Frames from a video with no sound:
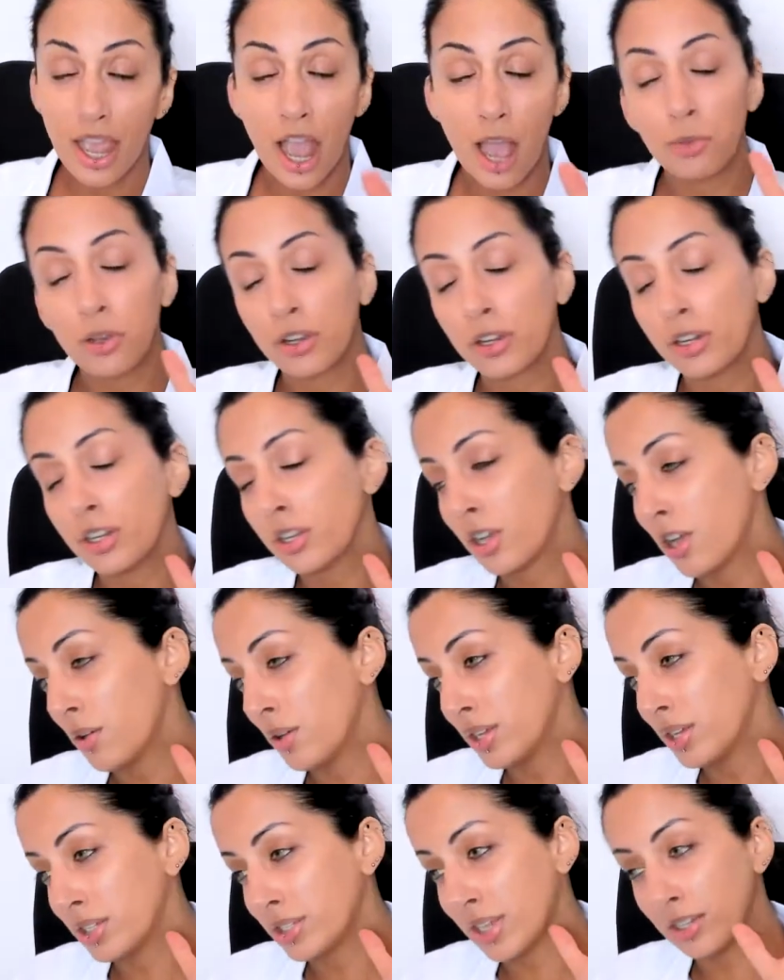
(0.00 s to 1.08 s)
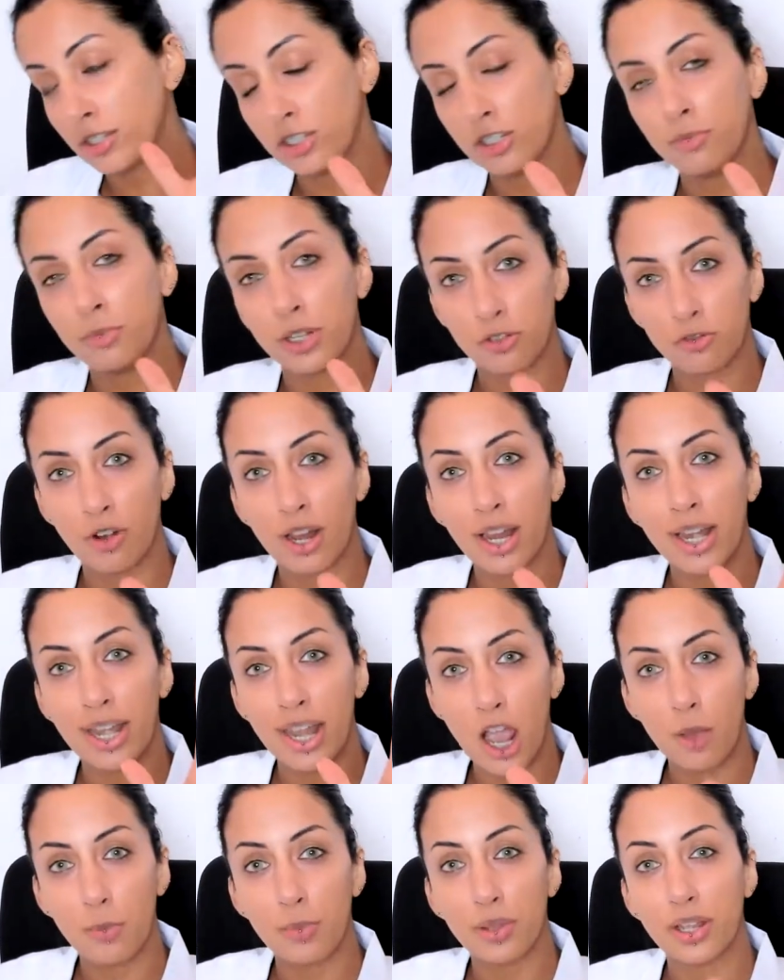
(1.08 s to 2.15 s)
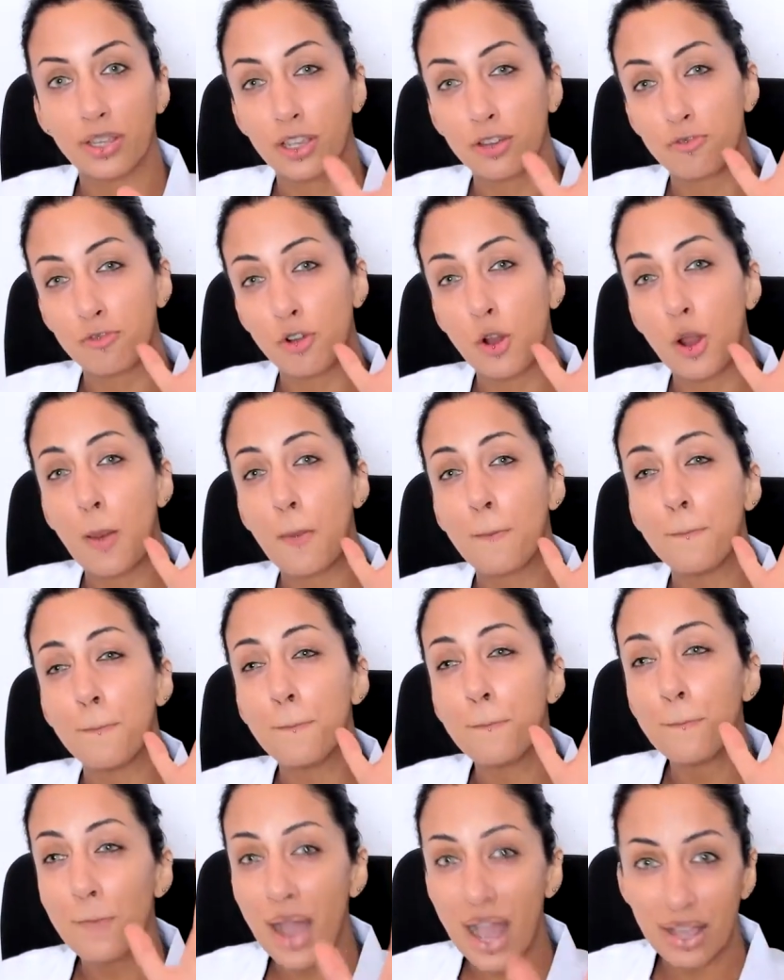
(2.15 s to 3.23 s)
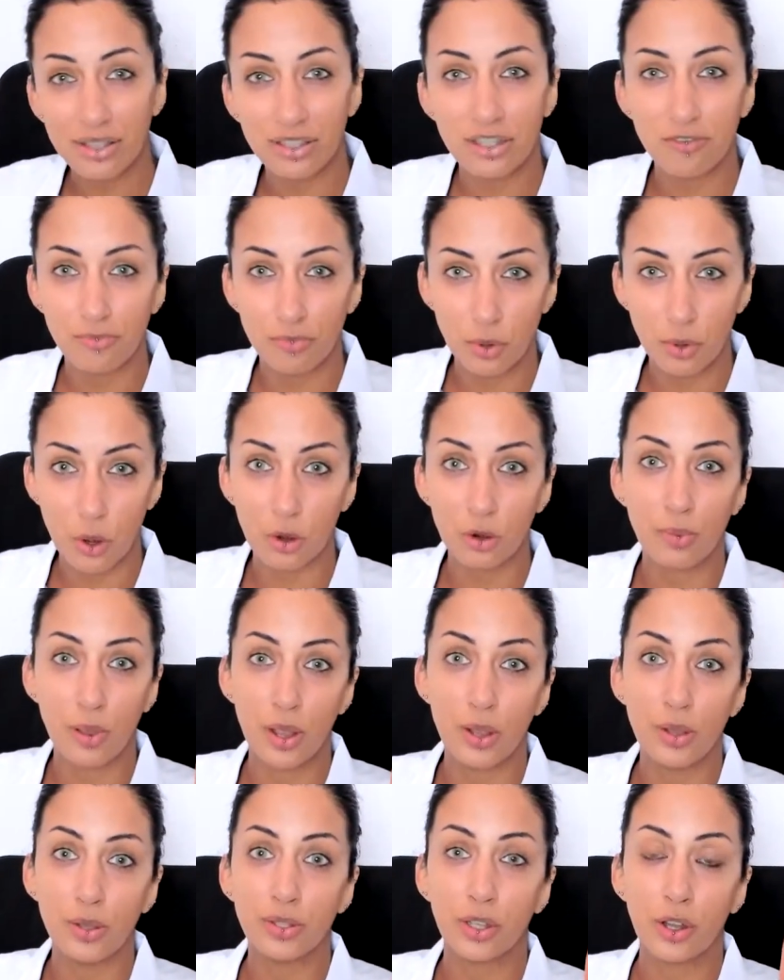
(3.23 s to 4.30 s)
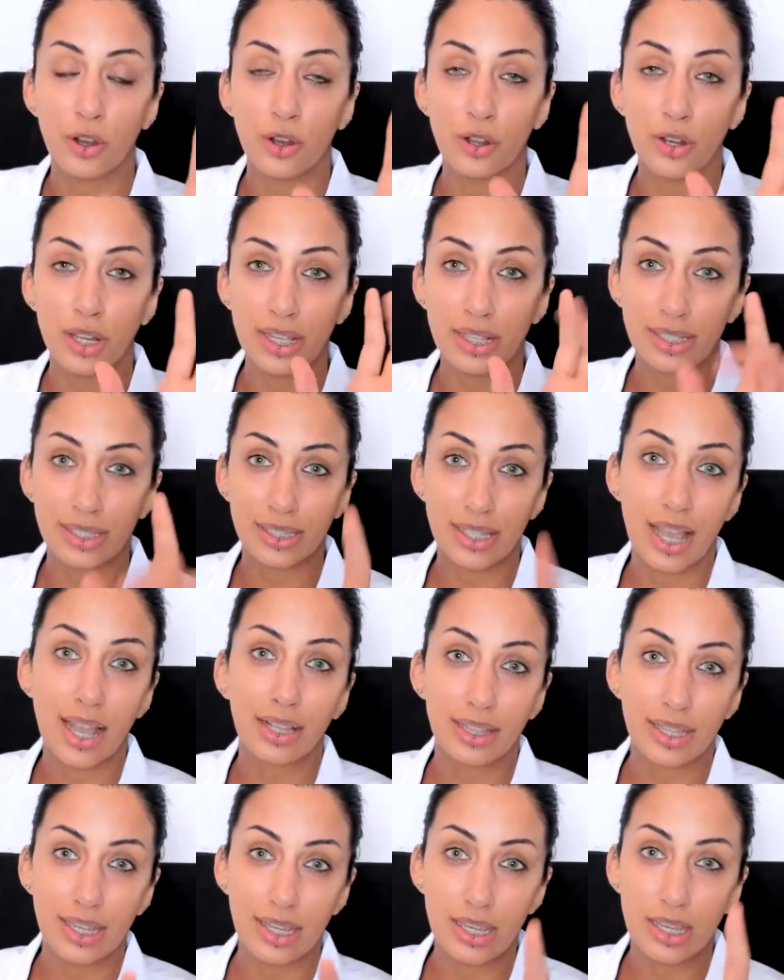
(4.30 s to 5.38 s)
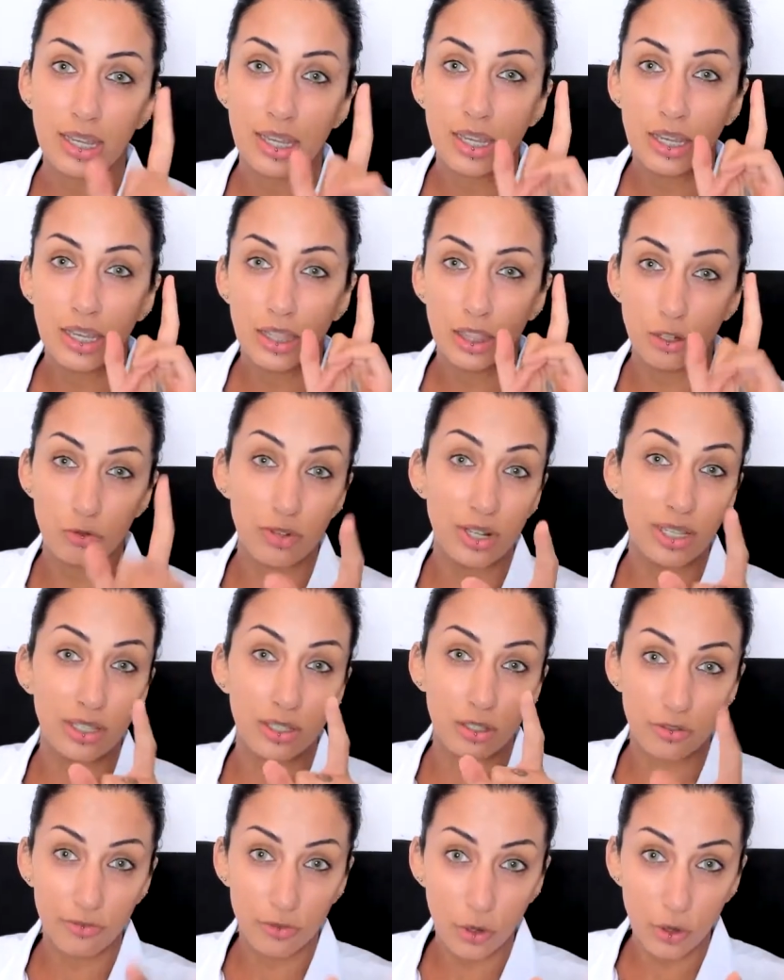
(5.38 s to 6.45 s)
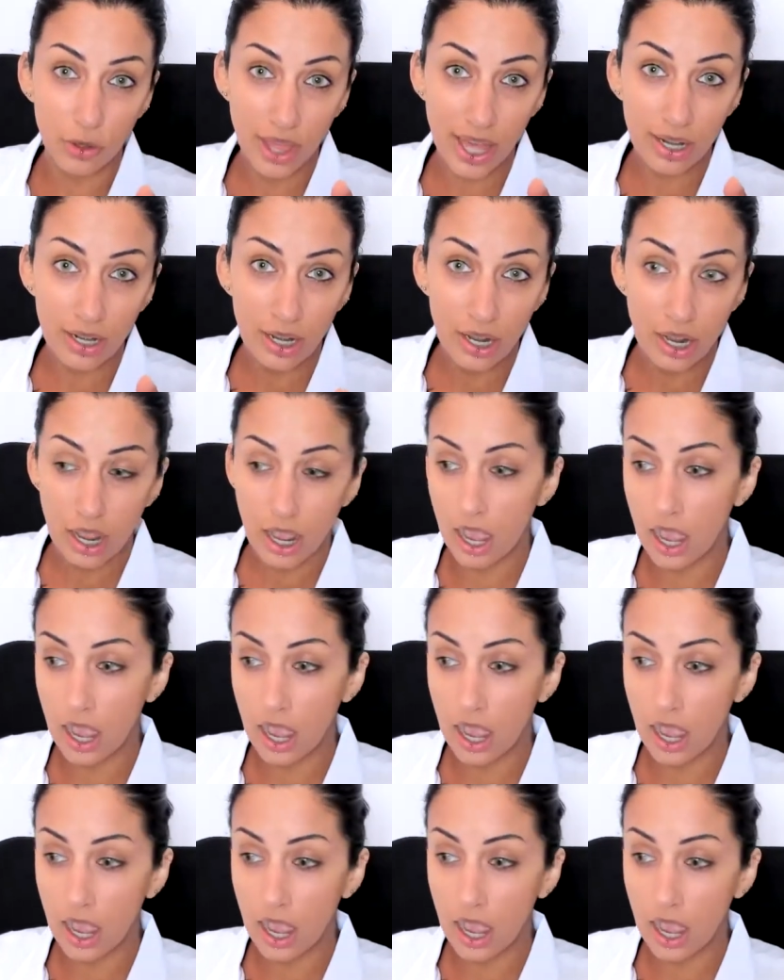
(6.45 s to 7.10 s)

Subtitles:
I'm not going to go into that too much right now because I wrote a massive blog post on exactly the reasons for that.